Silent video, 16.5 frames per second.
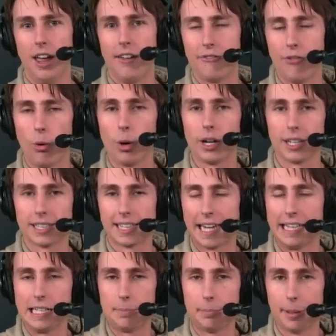for
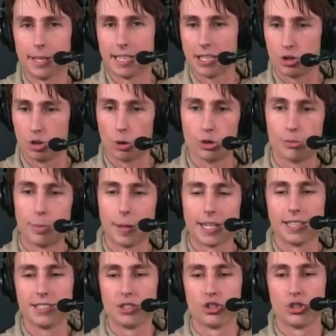Kenny Pickett. George
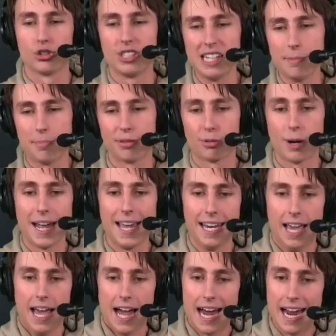Pickens is your deep
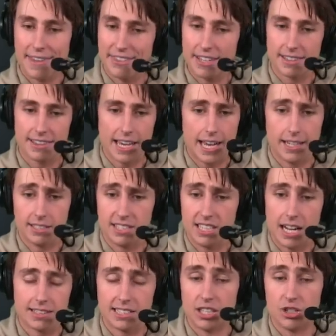threat. I think that
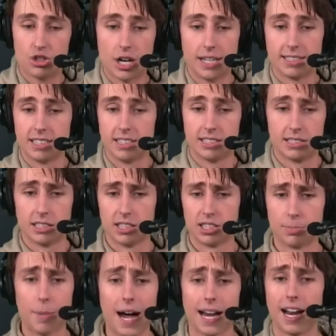Diontae Johnson's
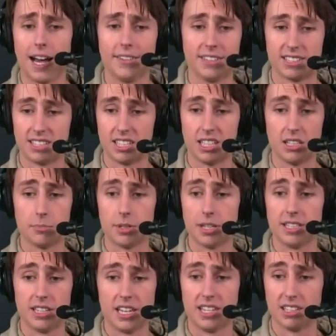spot on this team
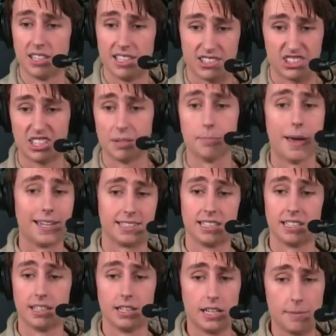is
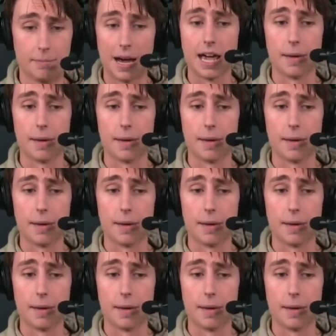cemented, in my